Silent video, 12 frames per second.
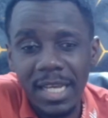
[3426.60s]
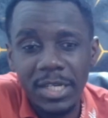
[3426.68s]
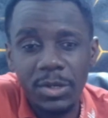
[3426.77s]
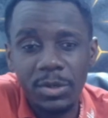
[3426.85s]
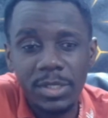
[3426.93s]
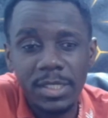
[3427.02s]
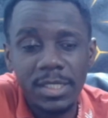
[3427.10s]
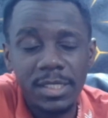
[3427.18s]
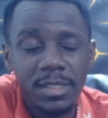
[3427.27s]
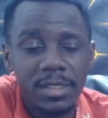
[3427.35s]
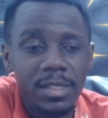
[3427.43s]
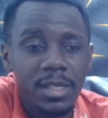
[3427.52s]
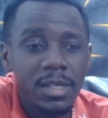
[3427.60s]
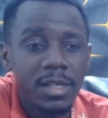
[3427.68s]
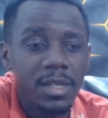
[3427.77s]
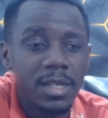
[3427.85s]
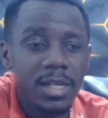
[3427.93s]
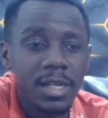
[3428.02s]
Antony,
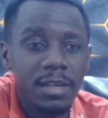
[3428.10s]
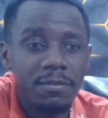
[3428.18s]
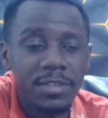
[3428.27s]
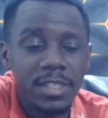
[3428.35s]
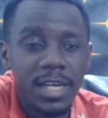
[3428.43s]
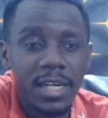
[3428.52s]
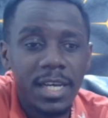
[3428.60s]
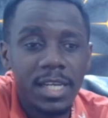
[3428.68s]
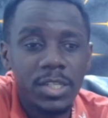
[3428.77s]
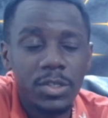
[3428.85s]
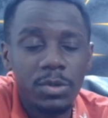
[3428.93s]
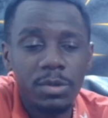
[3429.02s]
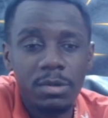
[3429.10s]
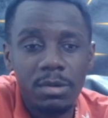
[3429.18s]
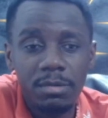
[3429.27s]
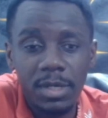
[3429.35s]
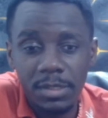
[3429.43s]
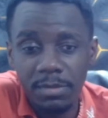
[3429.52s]
left Garnacho,
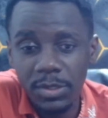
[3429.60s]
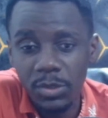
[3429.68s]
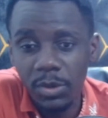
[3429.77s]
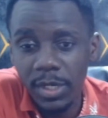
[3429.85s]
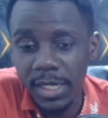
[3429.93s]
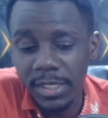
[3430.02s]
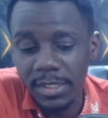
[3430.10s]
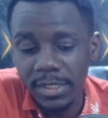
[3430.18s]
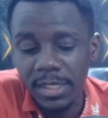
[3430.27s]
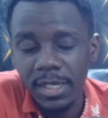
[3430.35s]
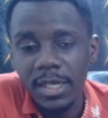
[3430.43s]
Rasmus Hojlund,